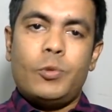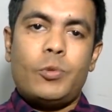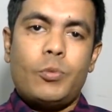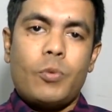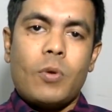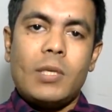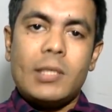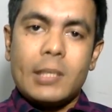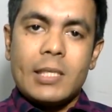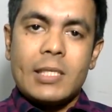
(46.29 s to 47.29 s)
through
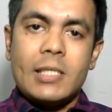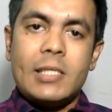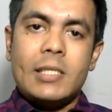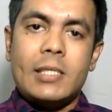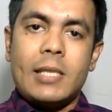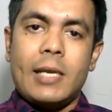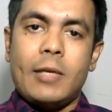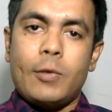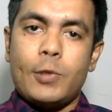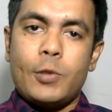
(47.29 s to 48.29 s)
online classes
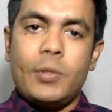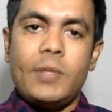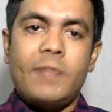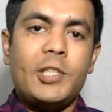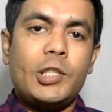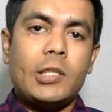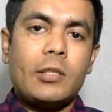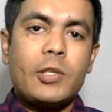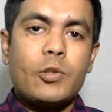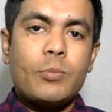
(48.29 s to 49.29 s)
and also in physical
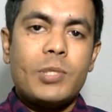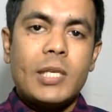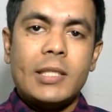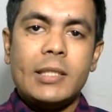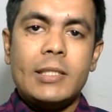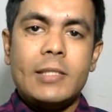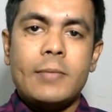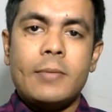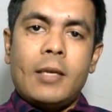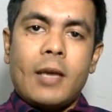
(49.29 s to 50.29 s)
classroom settings.